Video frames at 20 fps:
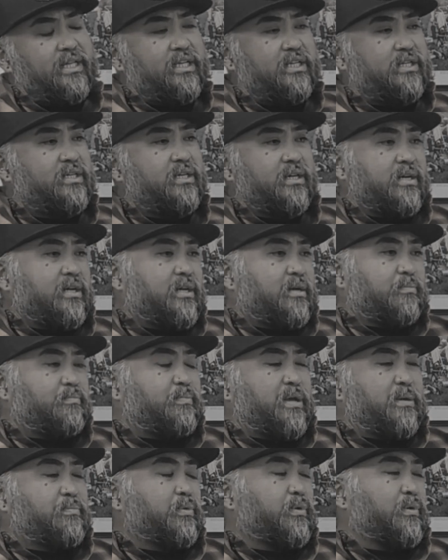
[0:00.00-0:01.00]
these
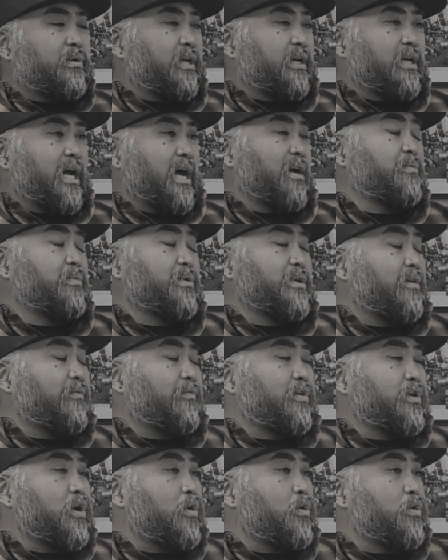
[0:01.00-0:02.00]
people, like I would
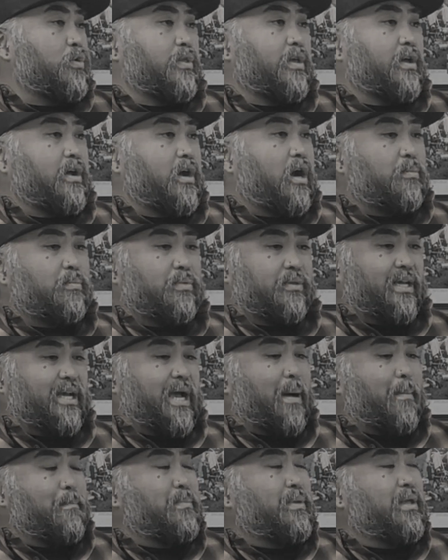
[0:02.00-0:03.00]
never know who they are, but they
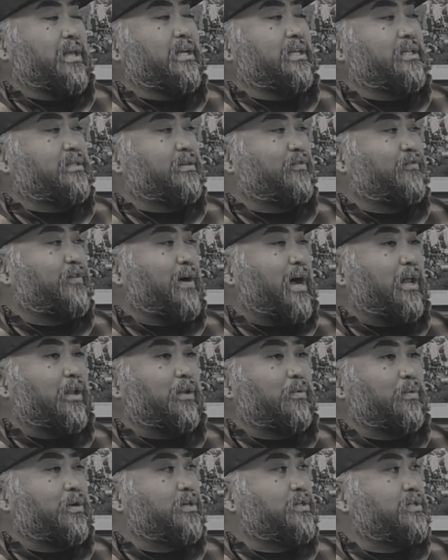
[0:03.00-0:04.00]
got millions of
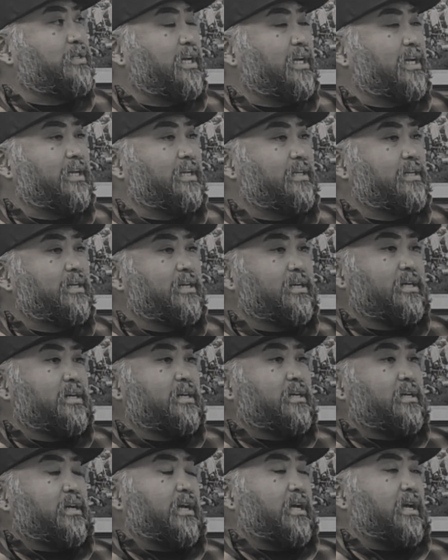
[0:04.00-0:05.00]
followers and
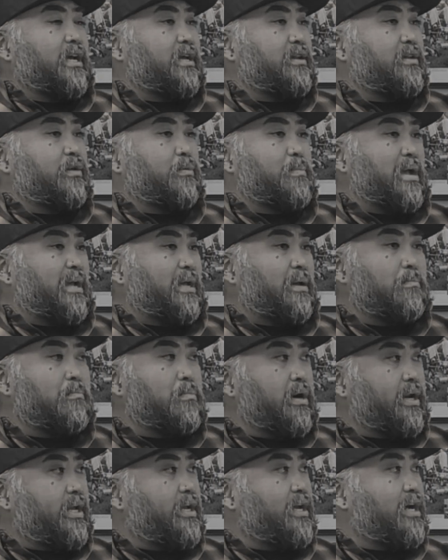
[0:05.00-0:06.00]
they're making
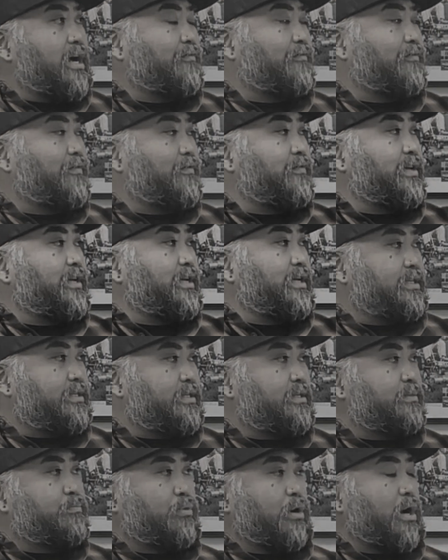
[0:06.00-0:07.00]
money off of
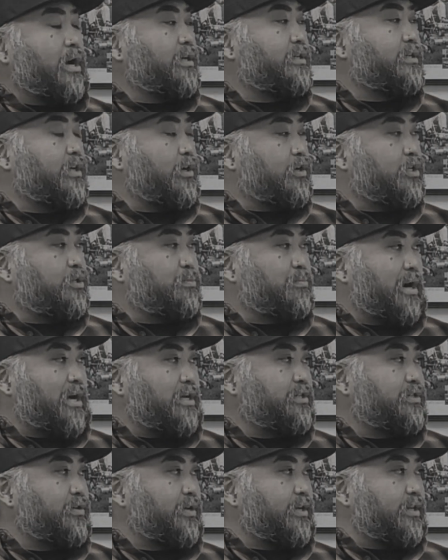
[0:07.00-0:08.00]
these products that are
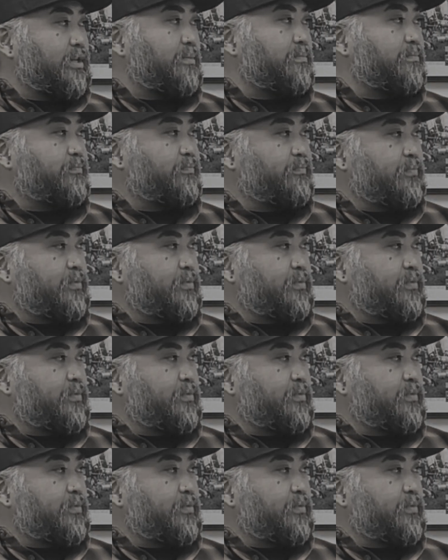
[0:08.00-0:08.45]
sponsoring them